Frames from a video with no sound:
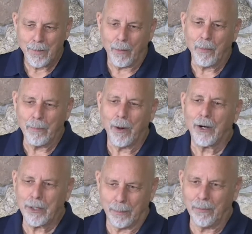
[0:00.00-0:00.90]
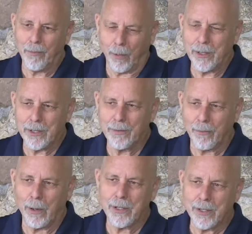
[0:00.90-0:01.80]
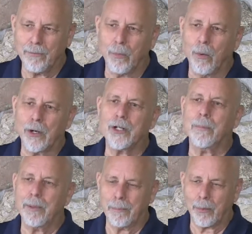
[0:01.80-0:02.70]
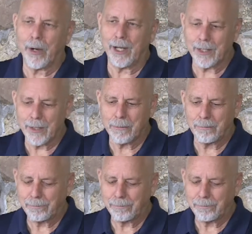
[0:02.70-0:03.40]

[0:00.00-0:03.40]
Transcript: a remarkable voice, a voice of worship and praise.